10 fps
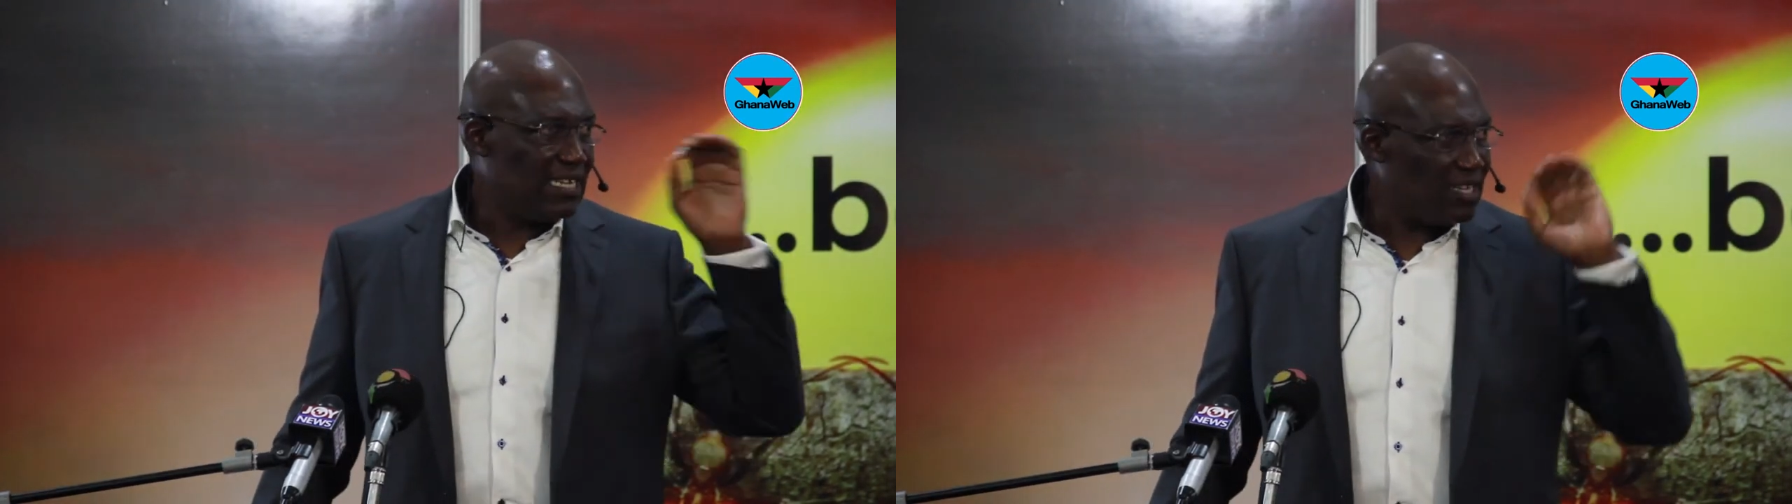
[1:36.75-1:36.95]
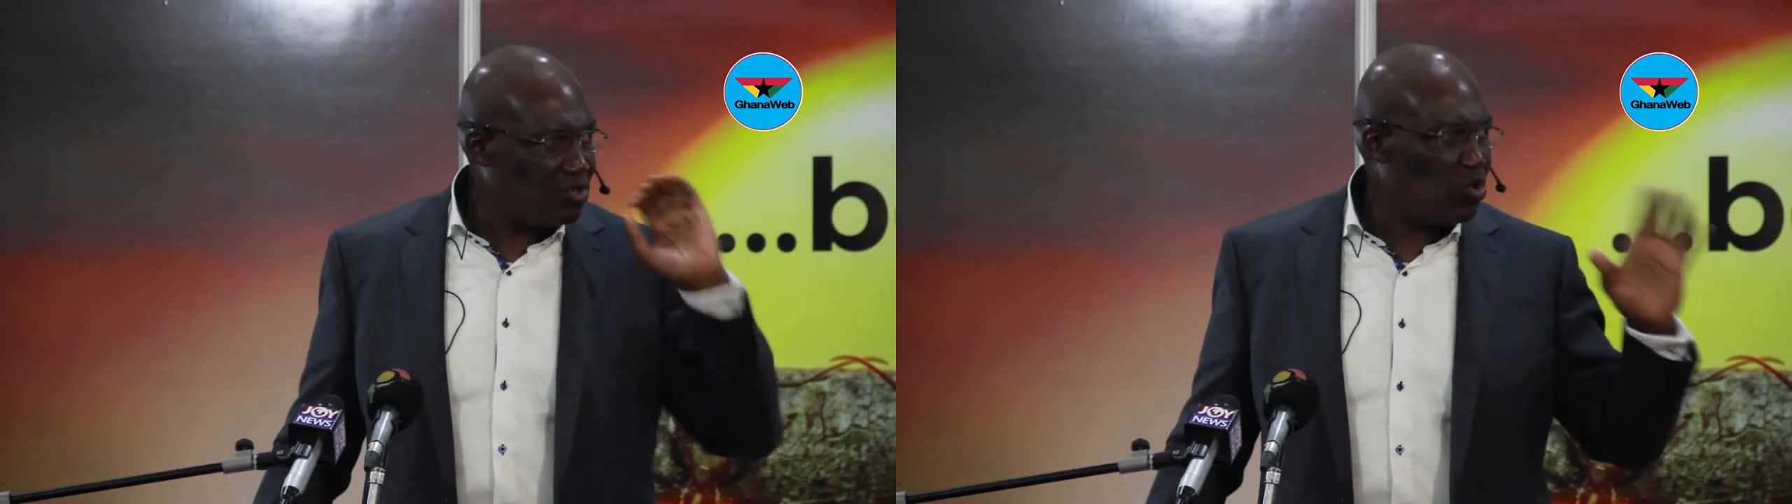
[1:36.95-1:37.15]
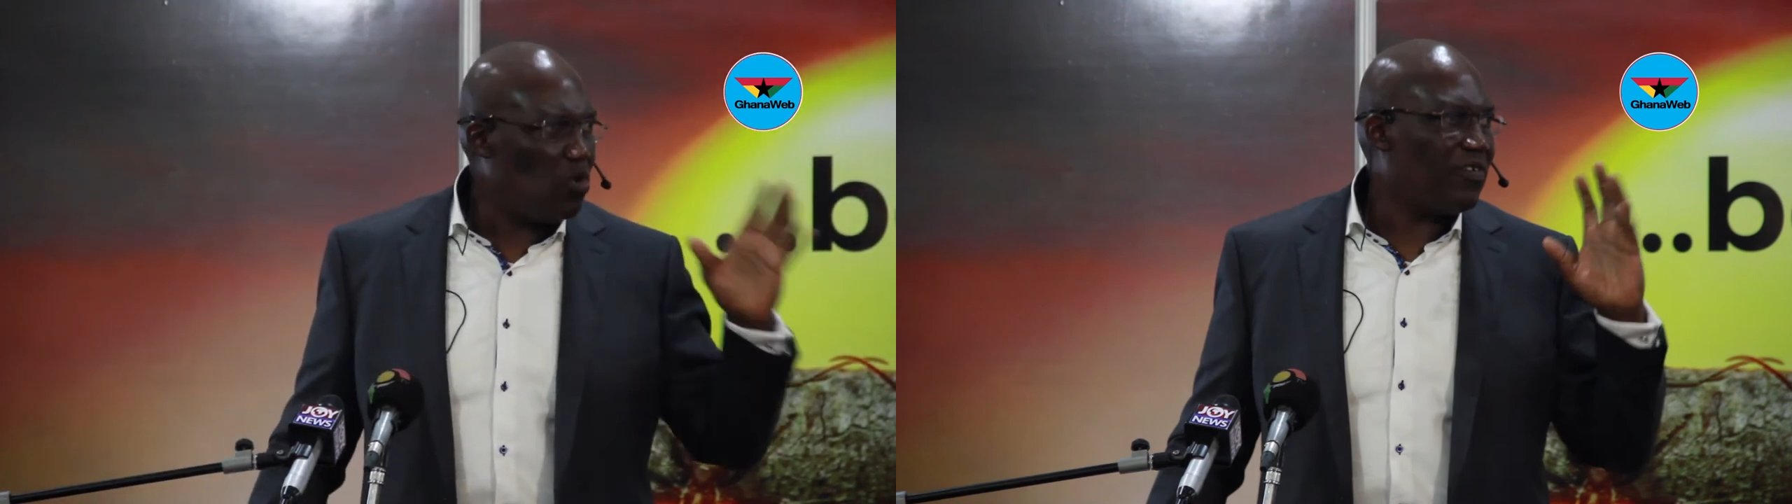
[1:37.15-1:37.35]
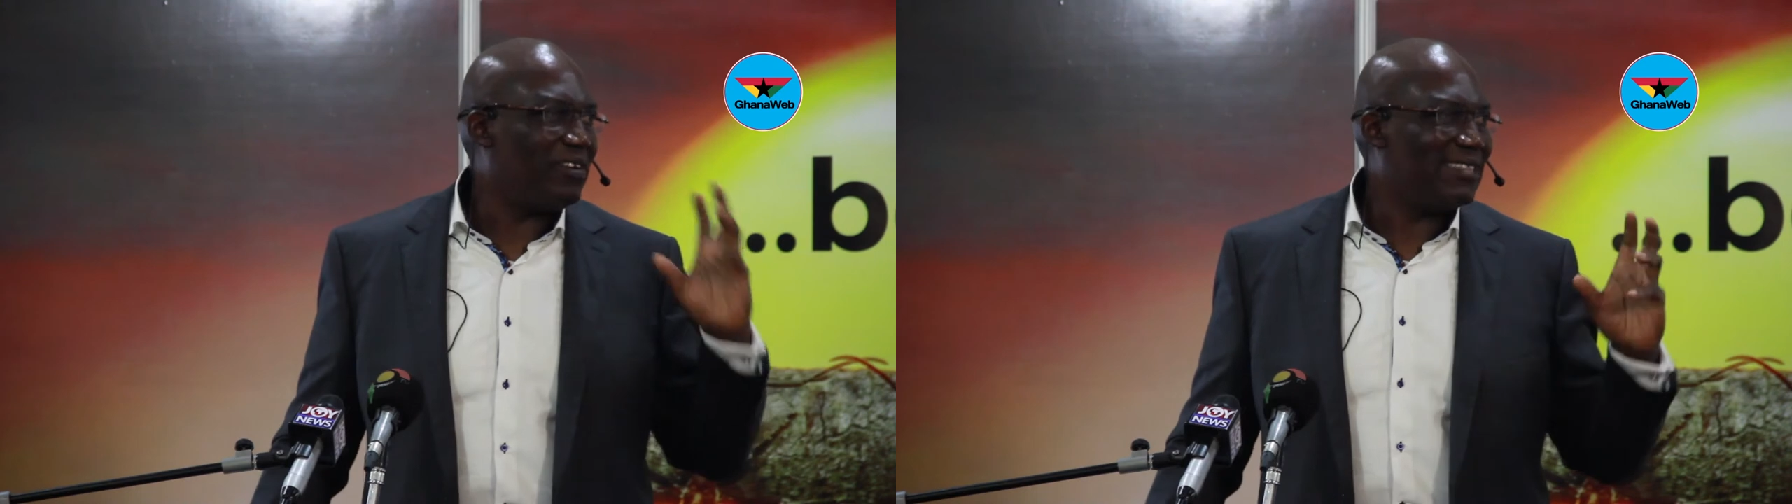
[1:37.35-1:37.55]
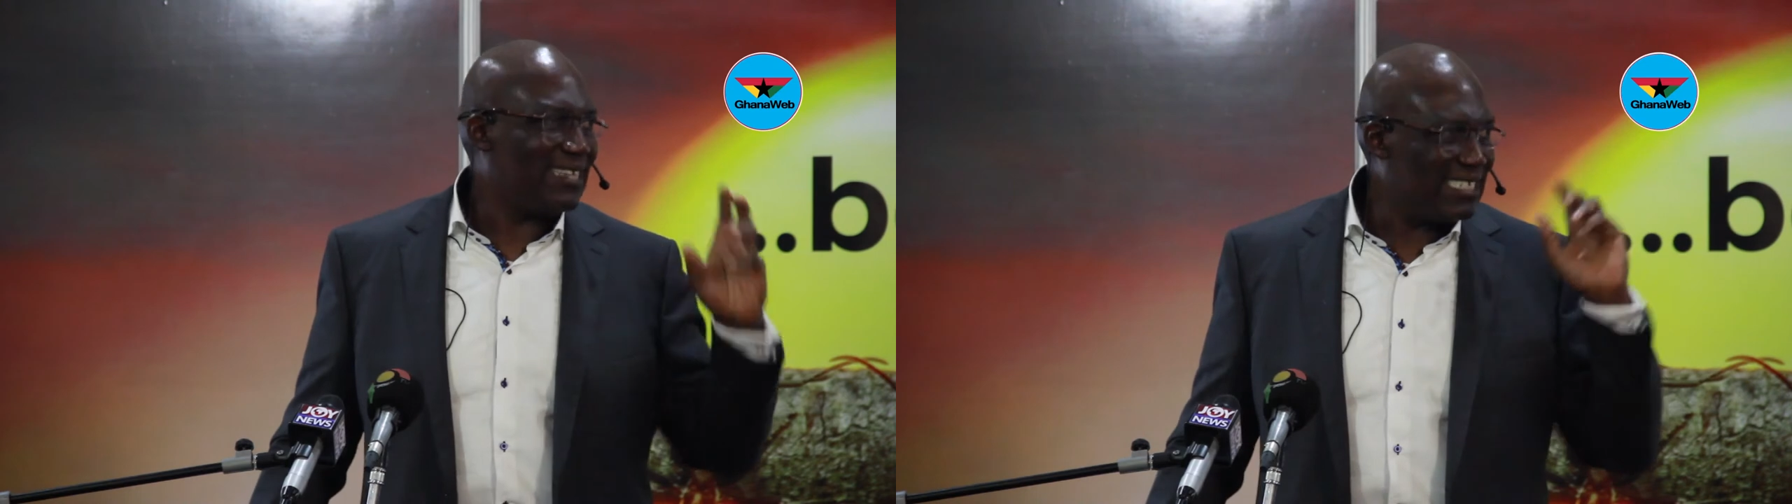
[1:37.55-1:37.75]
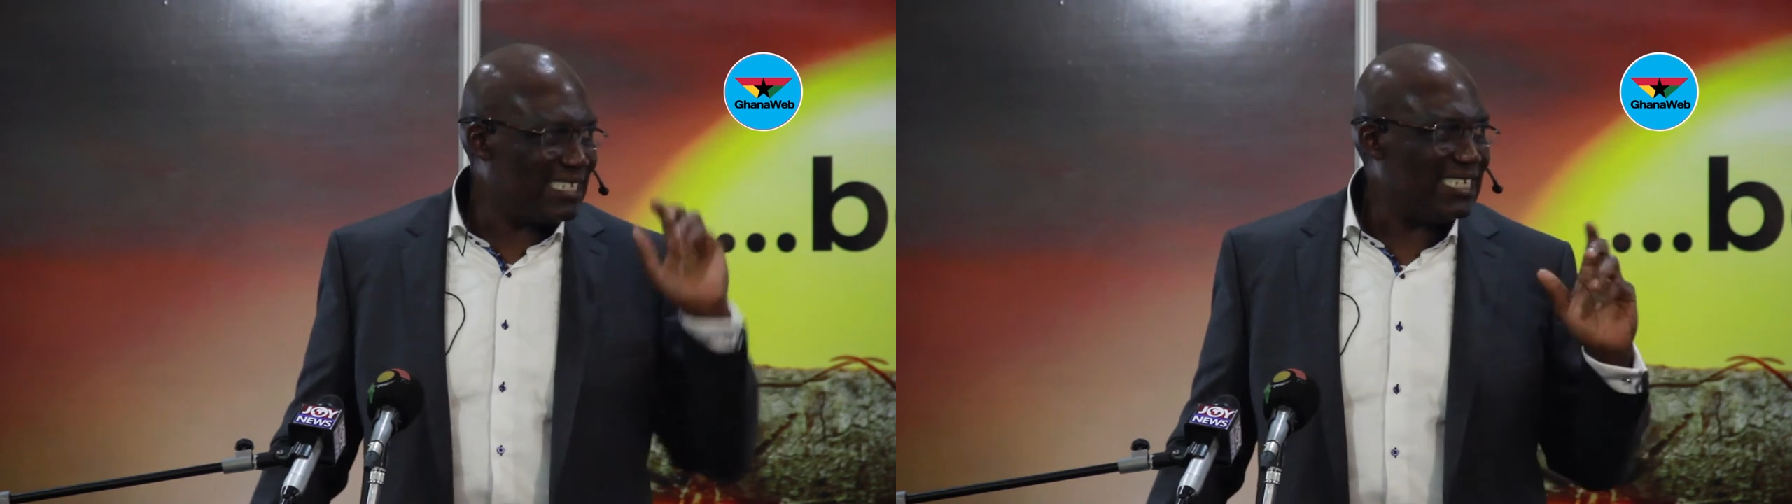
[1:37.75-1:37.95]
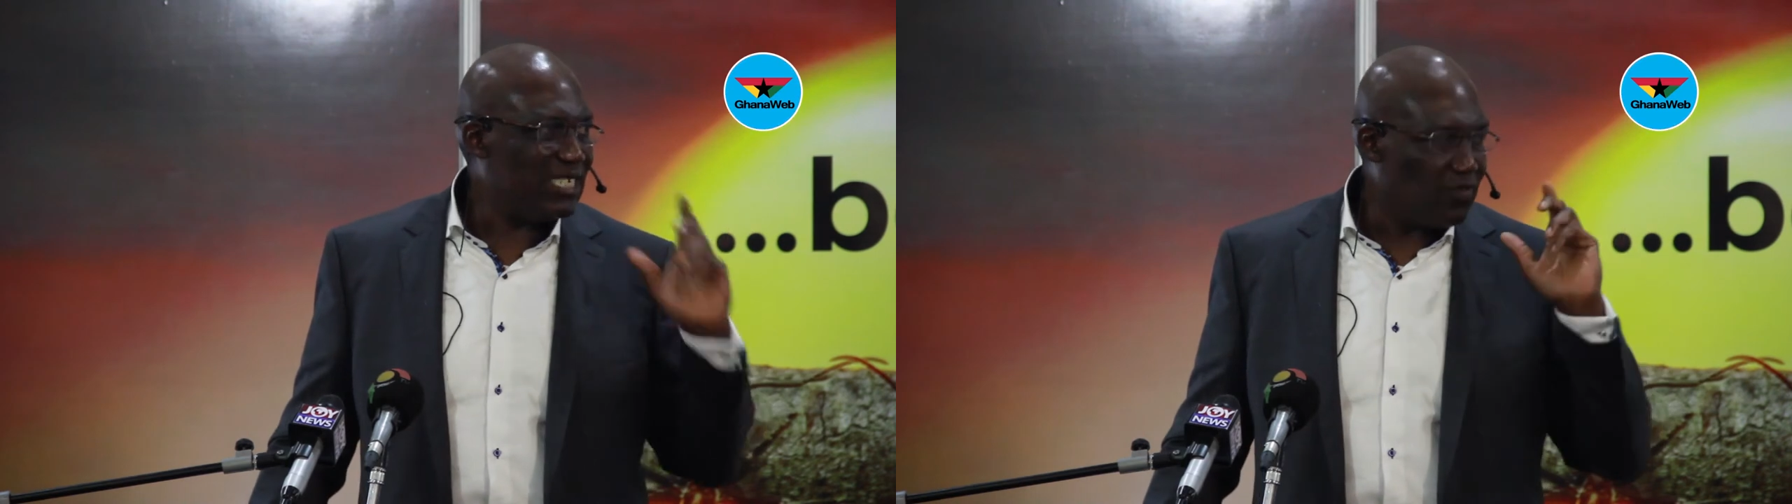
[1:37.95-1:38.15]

and to go over it that the cedi is